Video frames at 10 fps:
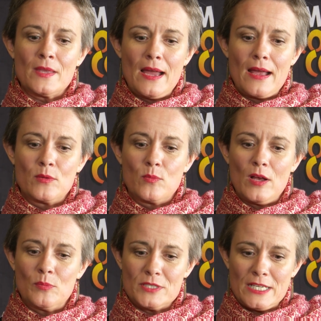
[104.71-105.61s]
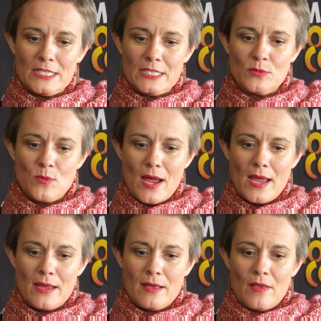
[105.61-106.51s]
and well-presented
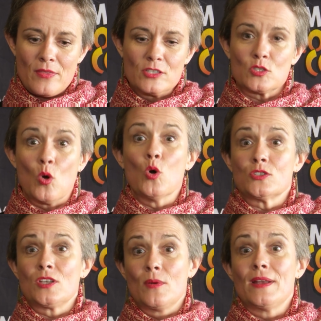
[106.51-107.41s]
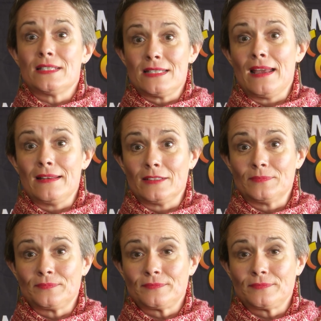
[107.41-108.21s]
way that's also entertaining.